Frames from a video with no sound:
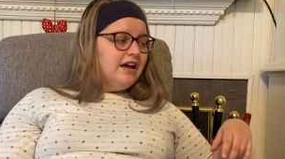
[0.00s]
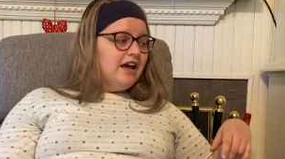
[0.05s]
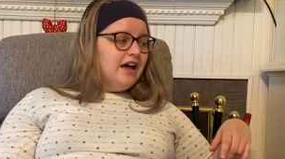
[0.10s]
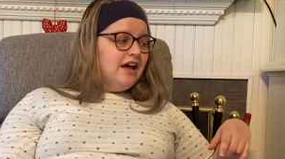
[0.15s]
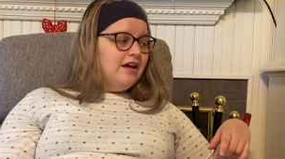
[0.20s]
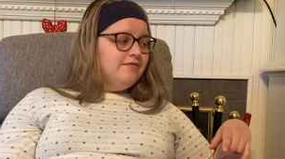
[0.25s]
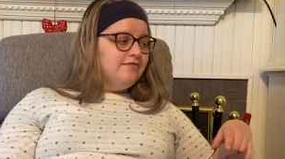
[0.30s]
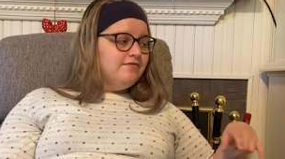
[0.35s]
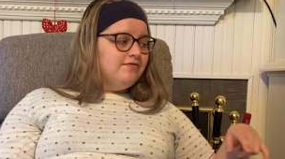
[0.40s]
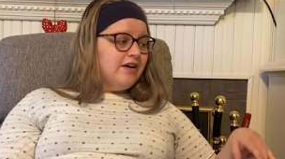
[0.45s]

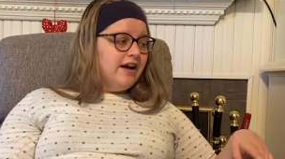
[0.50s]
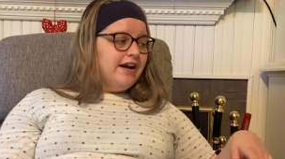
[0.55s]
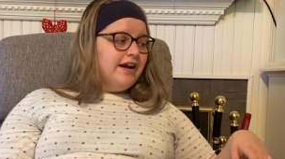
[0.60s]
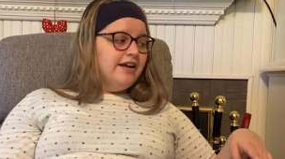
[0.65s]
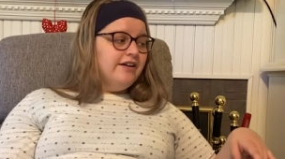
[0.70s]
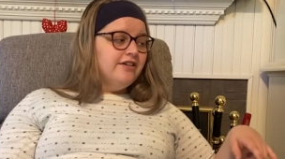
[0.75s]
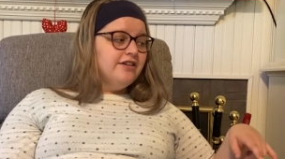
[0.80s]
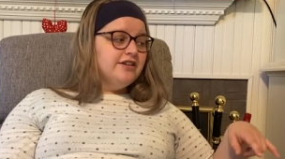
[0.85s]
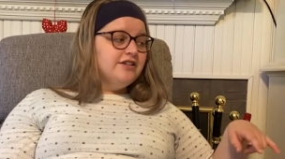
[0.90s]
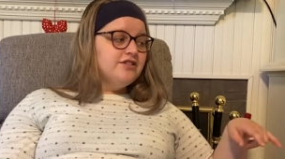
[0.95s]
Um,
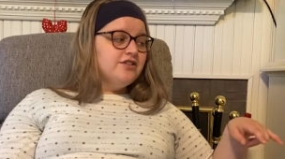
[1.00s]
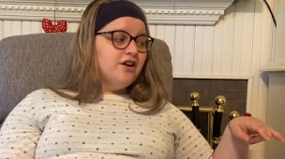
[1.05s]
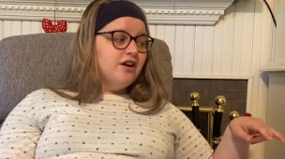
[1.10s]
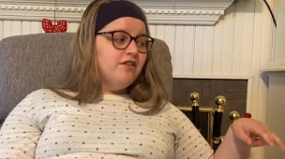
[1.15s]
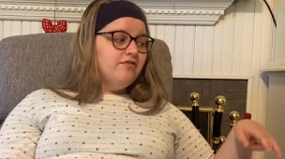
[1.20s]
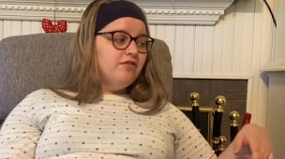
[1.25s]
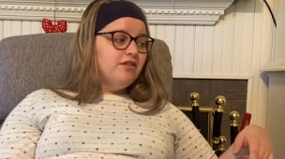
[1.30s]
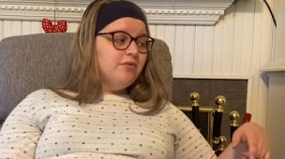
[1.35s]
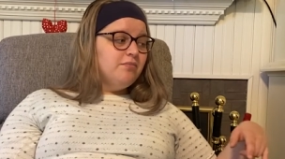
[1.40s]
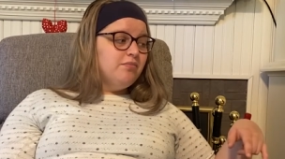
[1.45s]
Friday, you're going to start
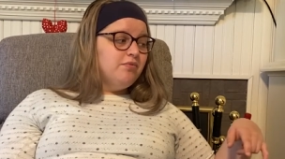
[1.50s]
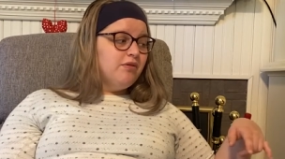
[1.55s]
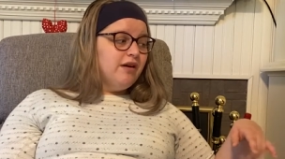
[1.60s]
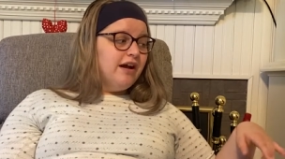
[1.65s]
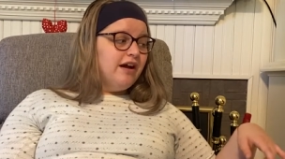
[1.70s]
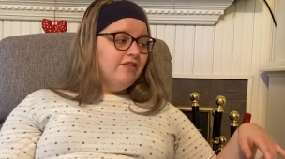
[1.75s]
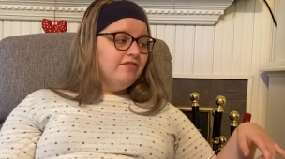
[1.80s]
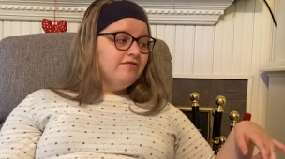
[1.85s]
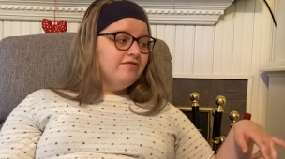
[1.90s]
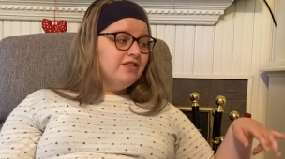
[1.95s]
off with
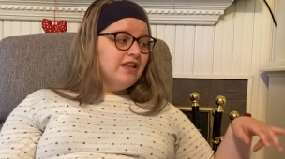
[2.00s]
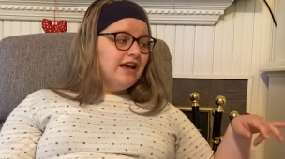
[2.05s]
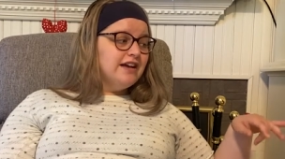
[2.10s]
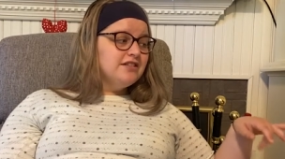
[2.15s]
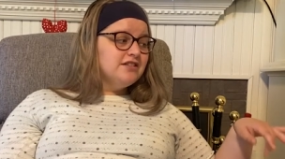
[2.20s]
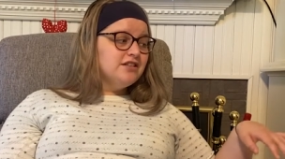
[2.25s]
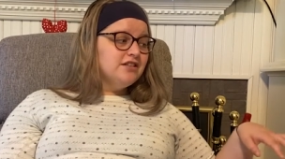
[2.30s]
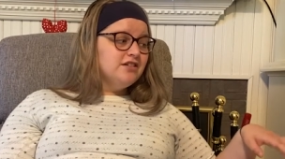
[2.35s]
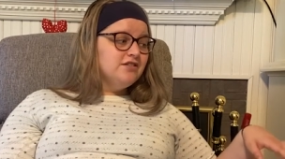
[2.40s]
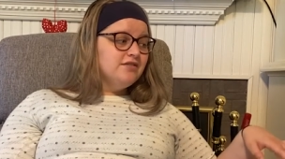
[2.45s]
prayer,
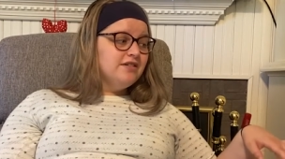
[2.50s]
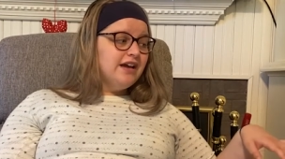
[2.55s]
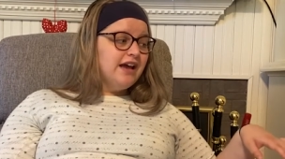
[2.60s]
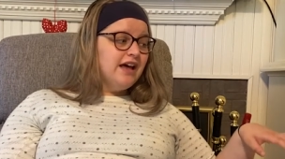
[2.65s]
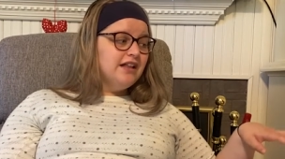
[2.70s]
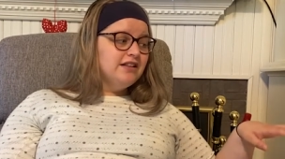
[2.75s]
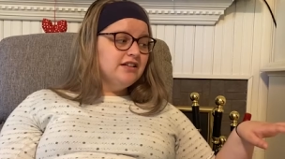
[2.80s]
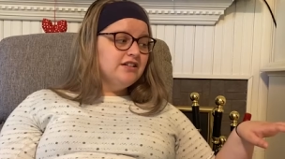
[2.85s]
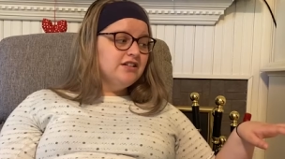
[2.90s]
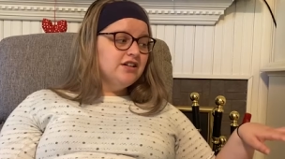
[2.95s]
flag salute,
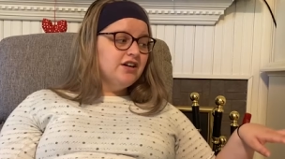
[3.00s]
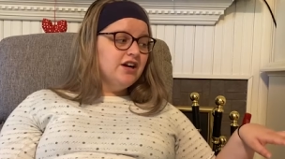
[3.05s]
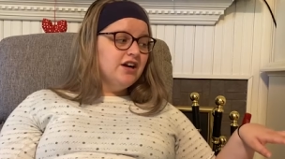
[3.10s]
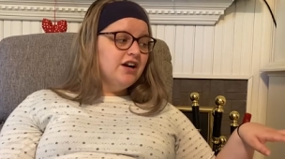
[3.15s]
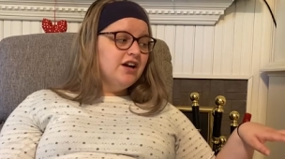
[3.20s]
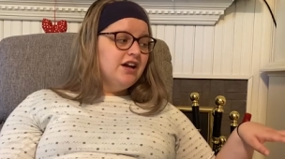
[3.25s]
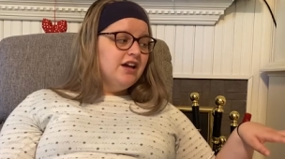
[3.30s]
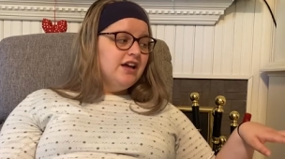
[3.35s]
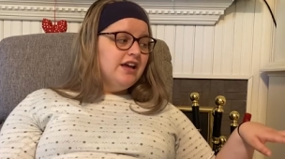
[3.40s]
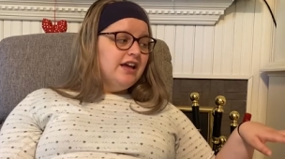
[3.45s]

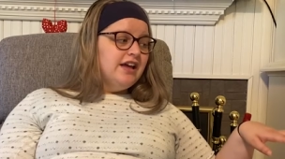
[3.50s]
calendar,